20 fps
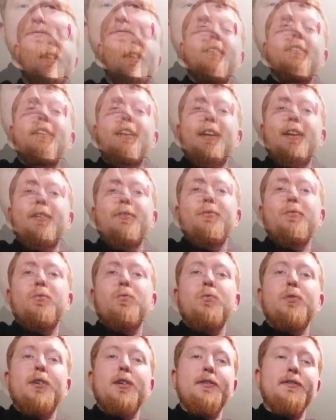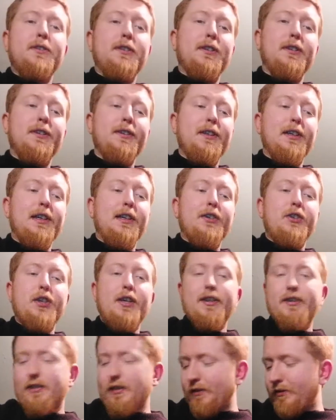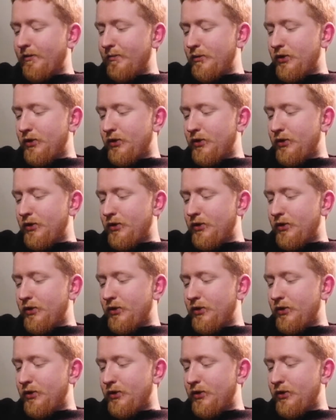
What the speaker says: Now we're going to look at changing from